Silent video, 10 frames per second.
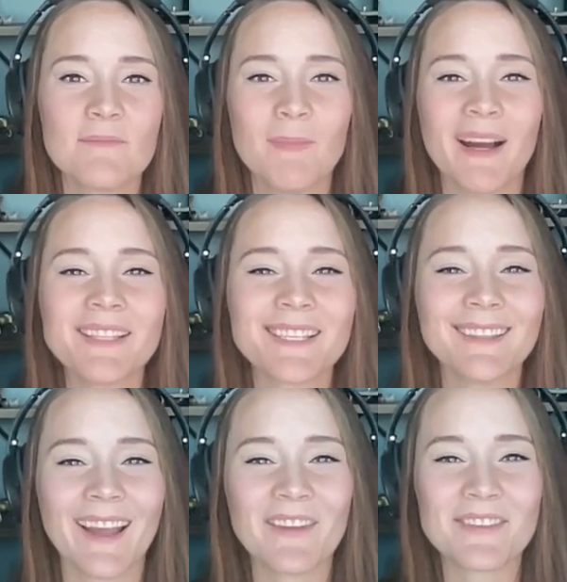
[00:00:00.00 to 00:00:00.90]
Mine's a
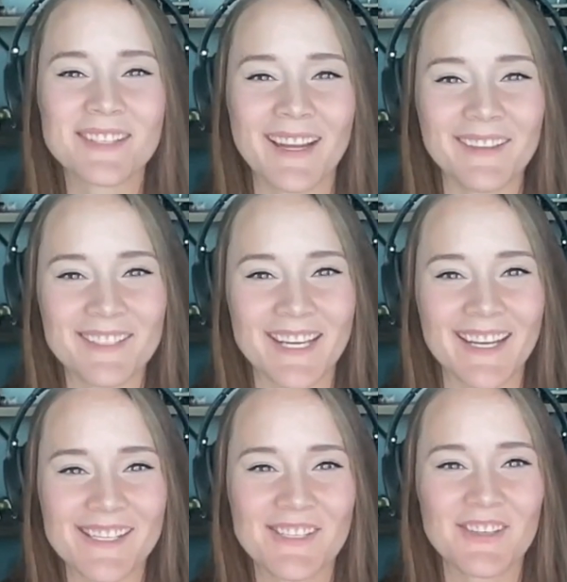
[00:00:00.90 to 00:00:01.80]
lifestyle
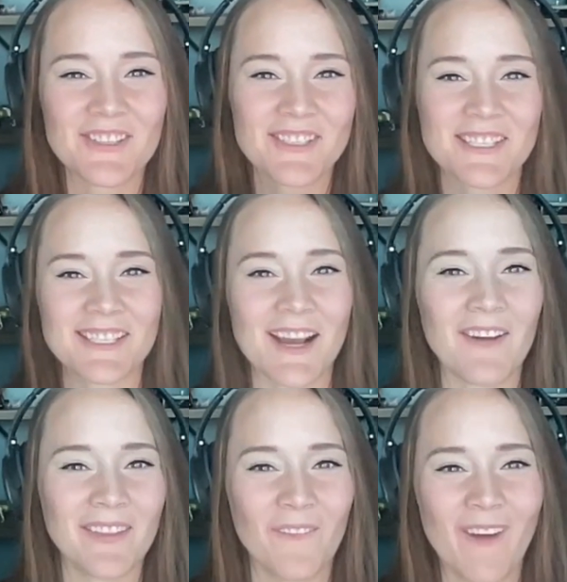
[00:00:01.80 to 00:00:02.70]
change. Yours is just out
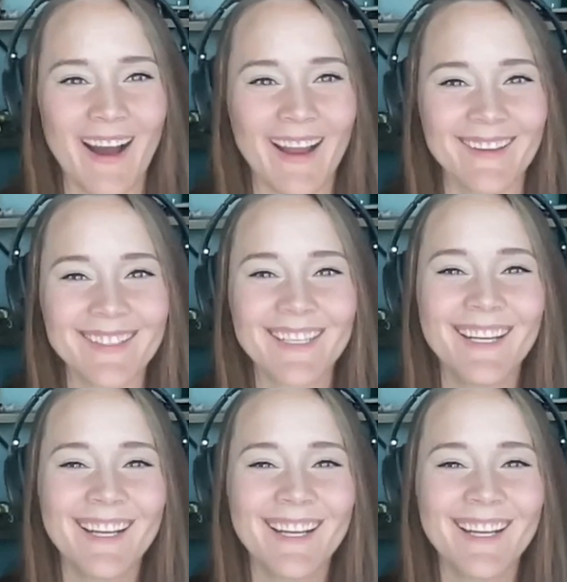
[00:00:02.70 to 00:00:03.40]
in the wild.